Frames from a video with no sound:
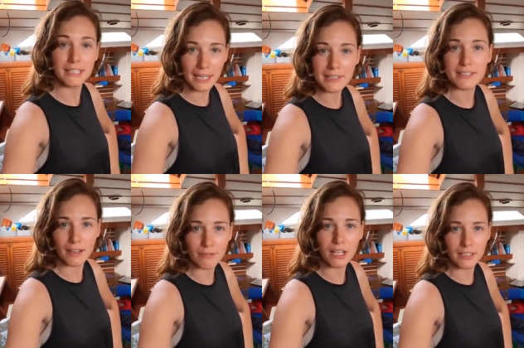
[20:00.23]
getting
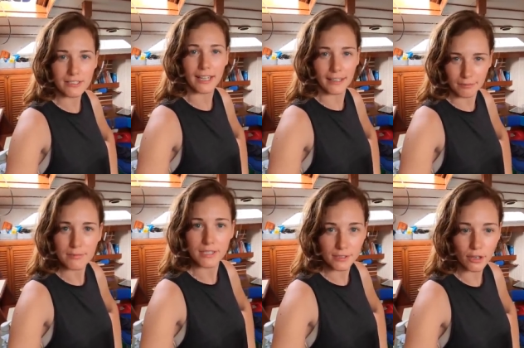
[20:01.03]
stuff done today.
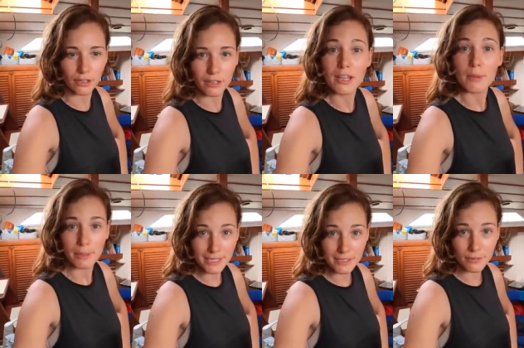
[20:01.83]
This is good.
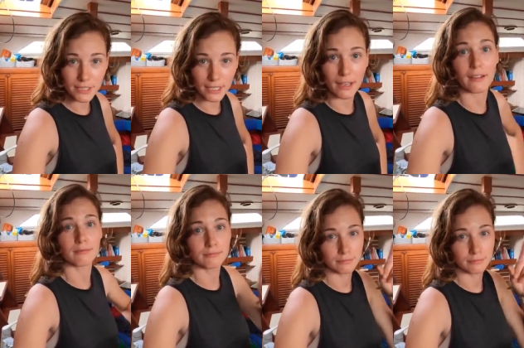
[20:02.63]
Pizza for dinner.